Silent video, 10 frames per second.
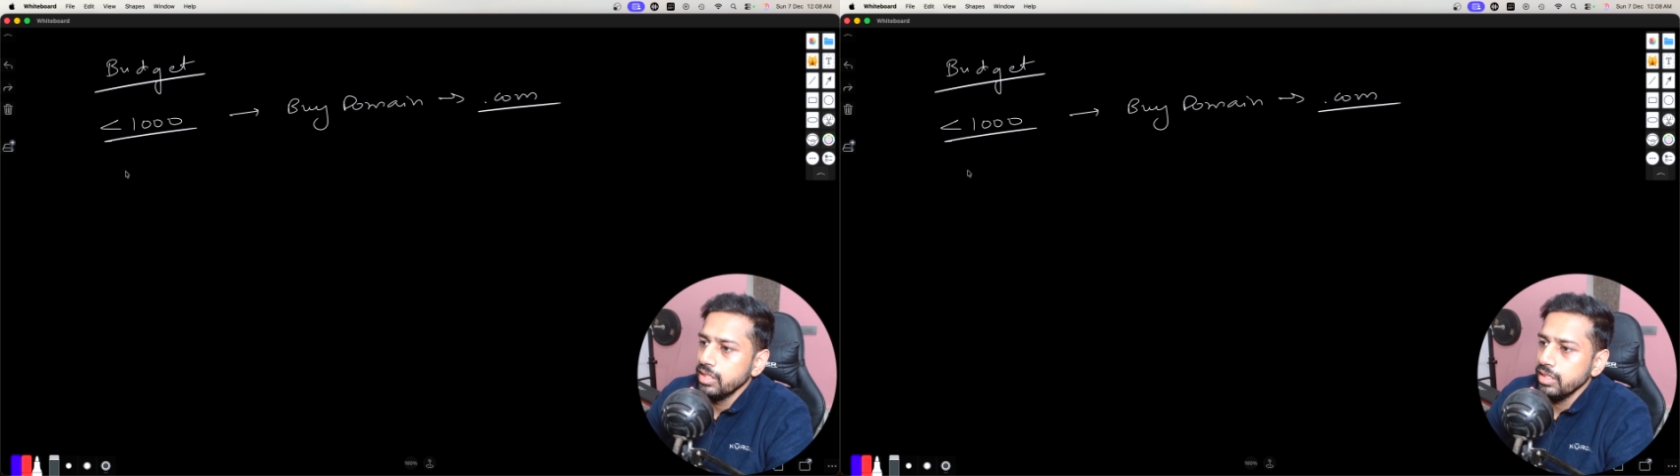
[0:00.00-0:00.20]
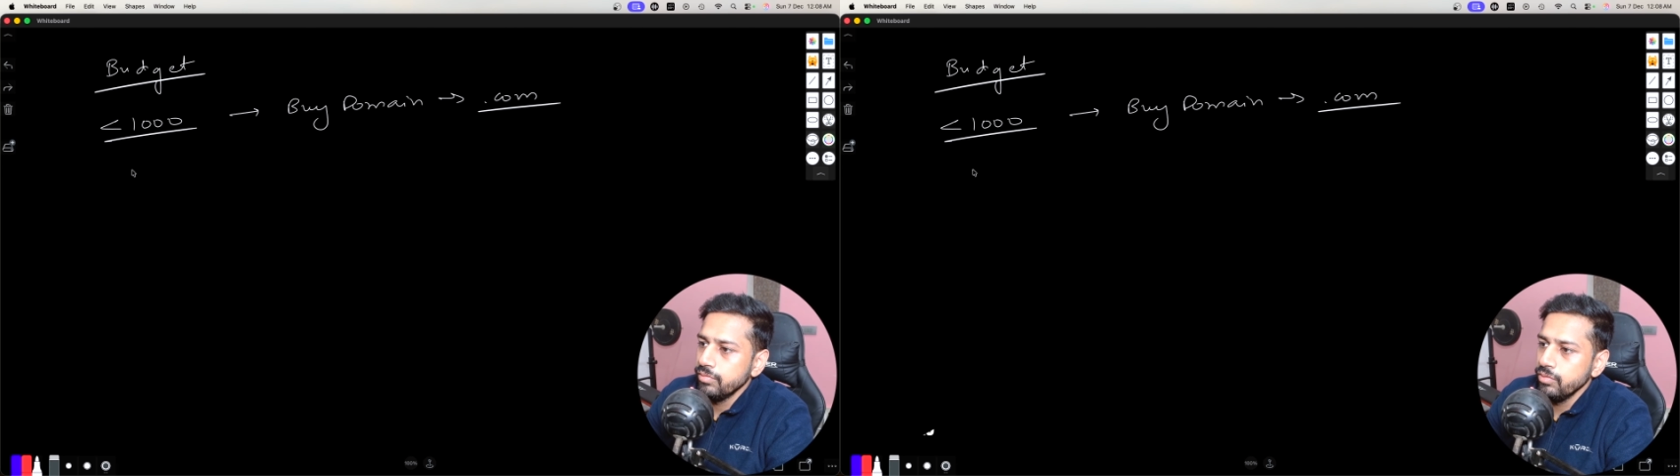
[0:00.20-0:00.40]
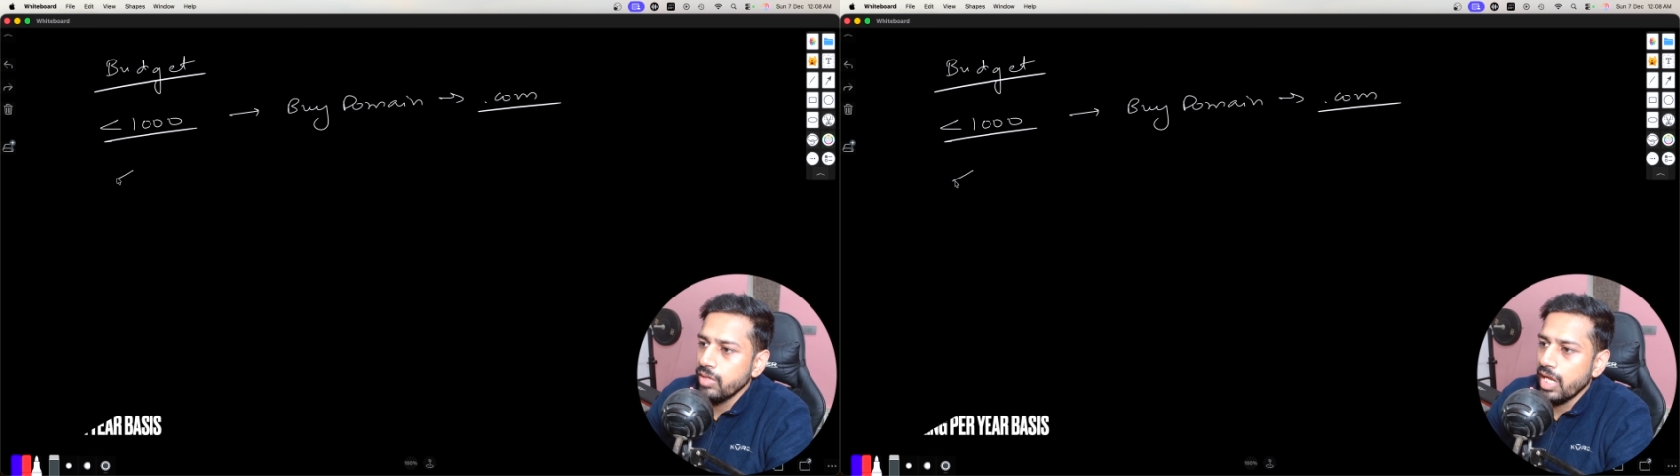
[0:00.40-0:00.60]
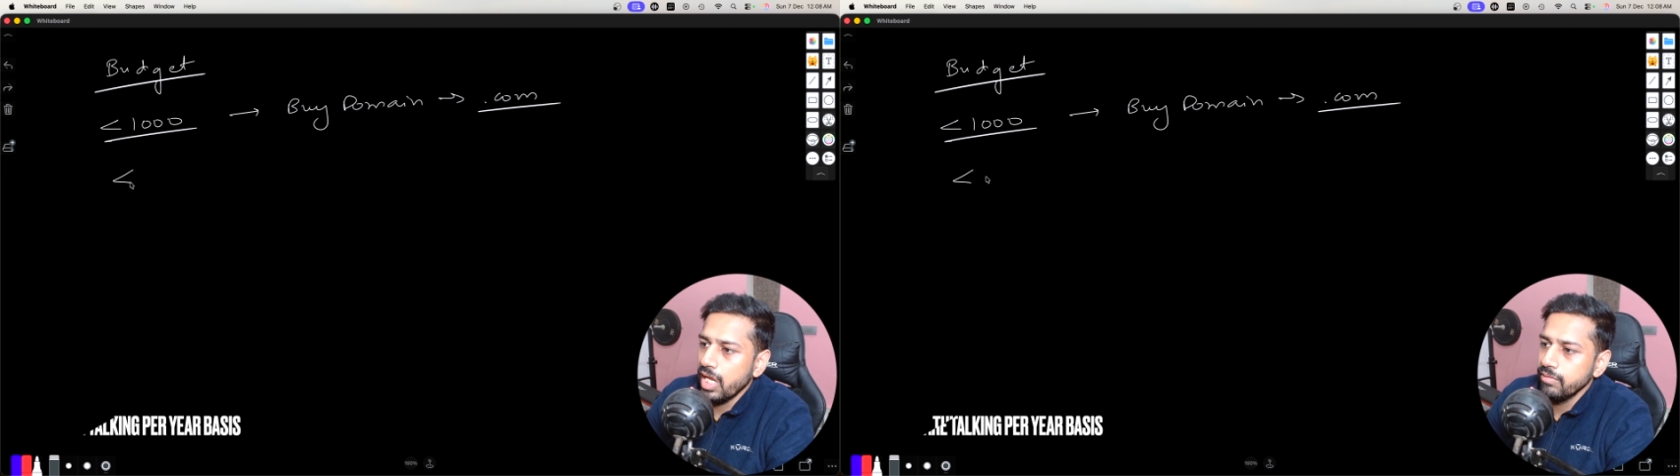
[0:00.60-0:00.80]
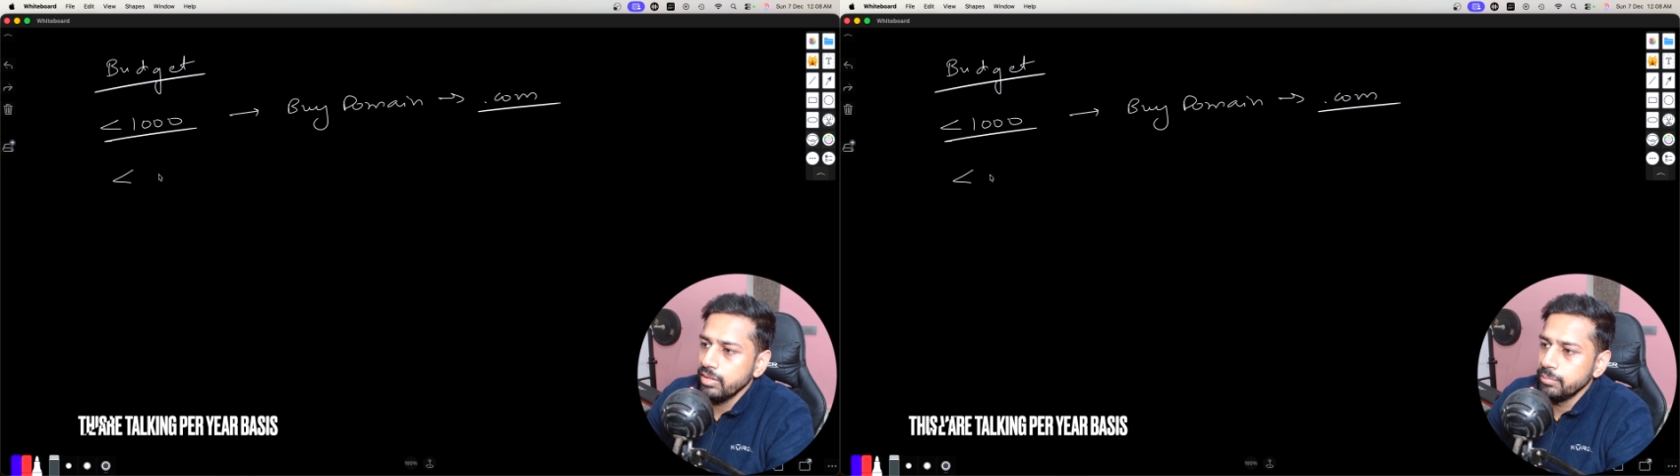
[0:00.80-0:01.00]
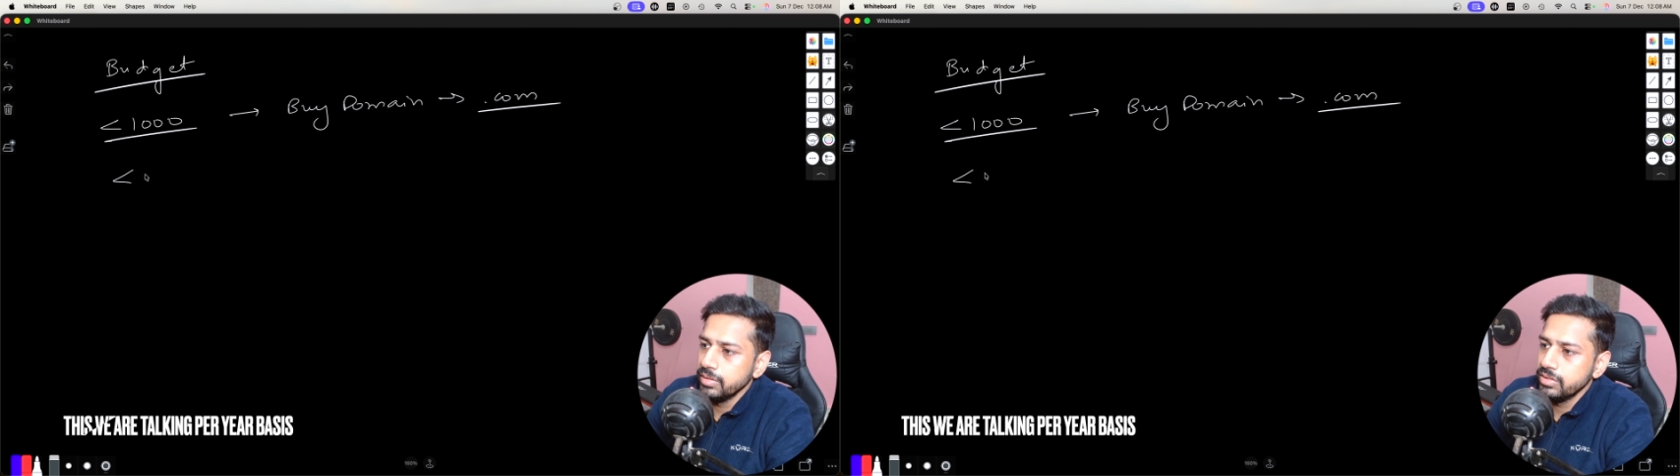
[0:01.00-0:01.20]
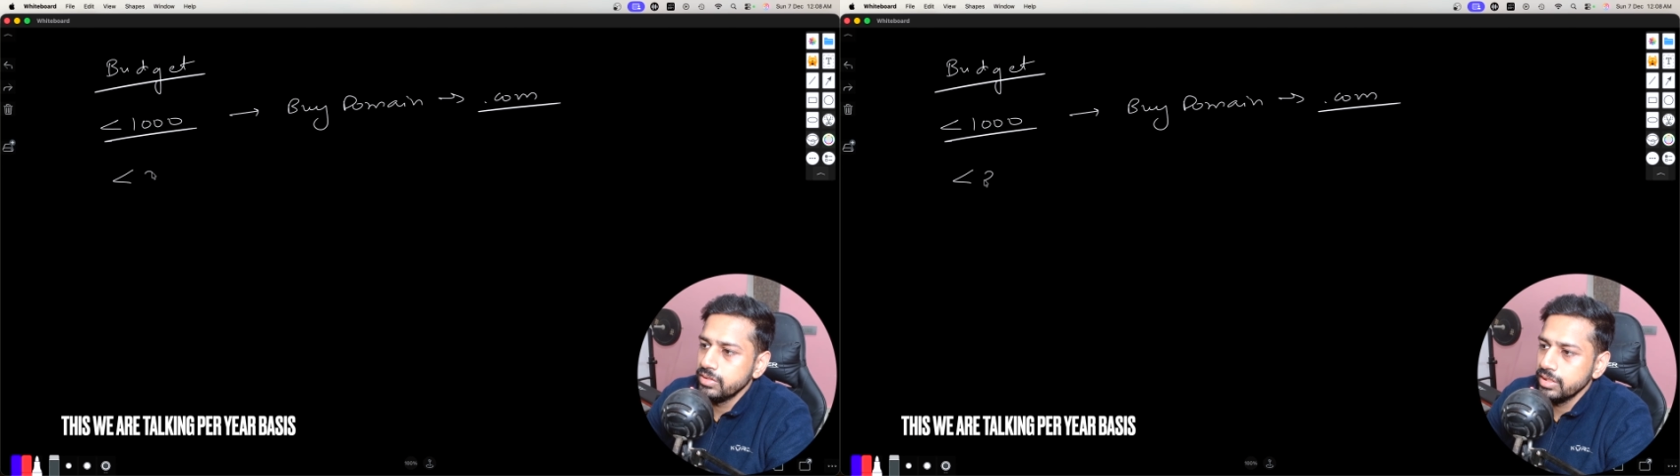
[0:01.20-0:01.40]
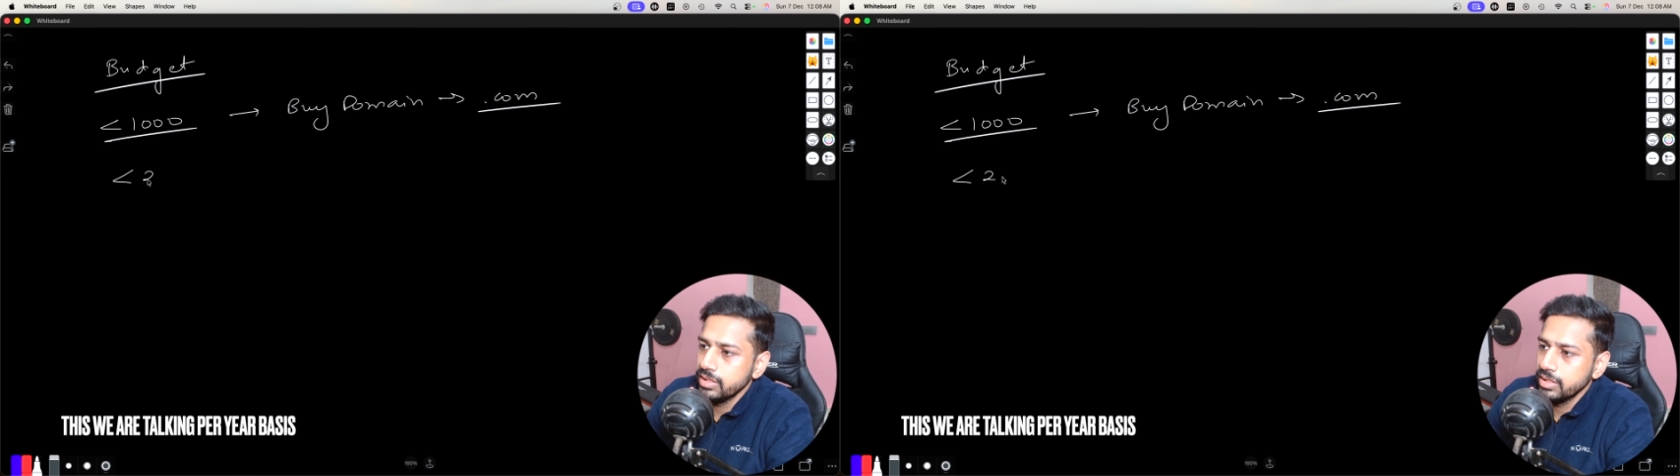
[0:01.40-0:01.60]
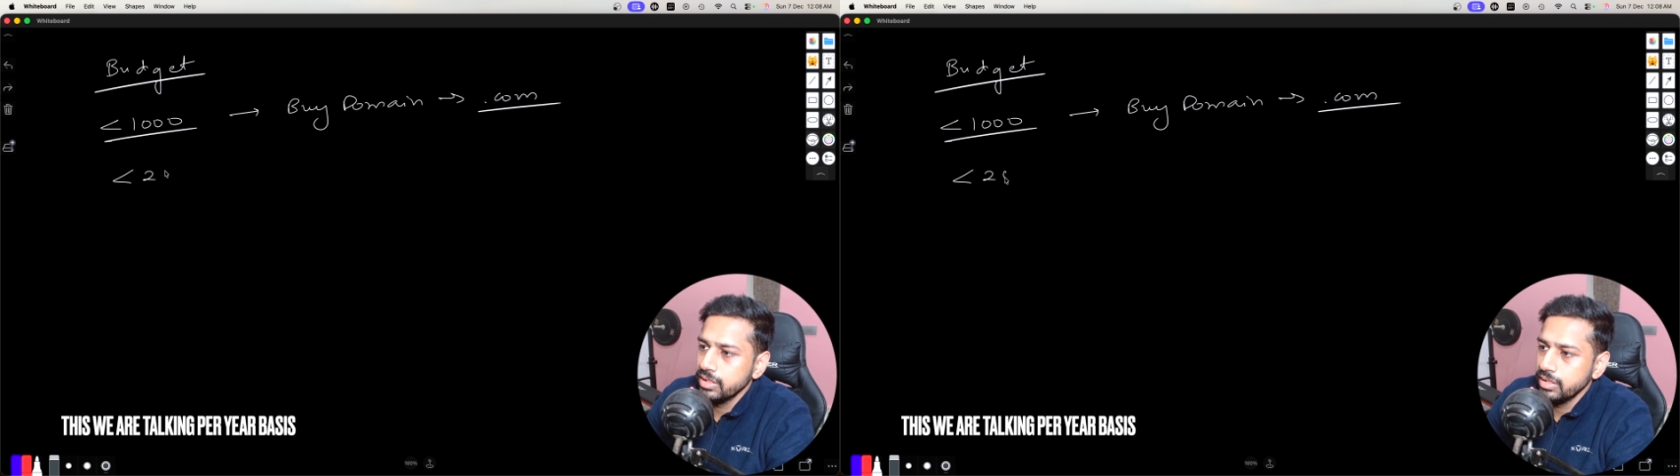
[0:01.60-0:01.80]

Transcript: If you have a budget